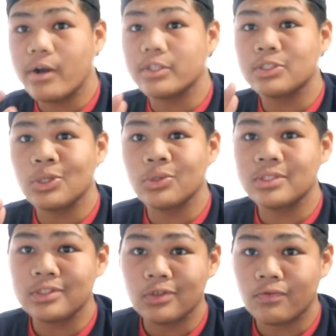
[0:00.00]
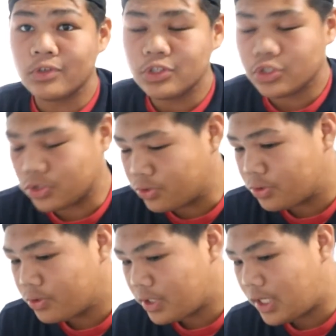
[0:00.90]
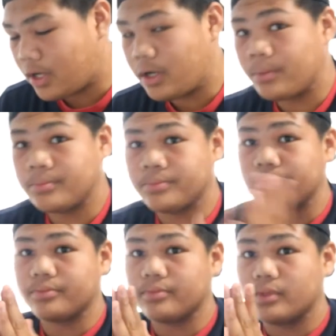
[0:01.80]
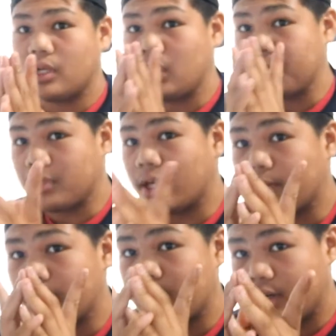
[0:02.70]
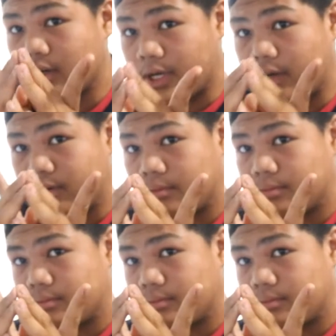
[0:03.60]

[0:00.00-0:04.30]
Alright, so this is the first shoe. Um, let me get it right now.